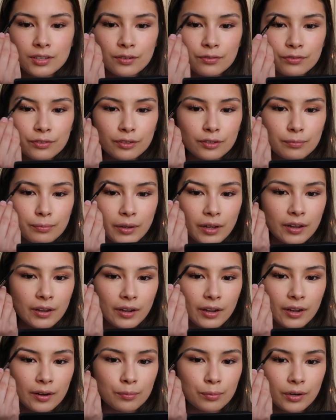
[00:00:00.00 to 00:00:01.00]
gonna fill in my
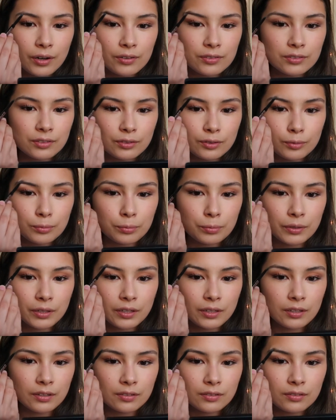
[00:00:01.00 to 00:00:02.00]
eyebrows a little
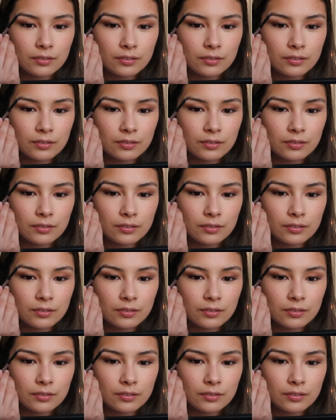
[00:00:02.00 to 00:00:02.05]
bit.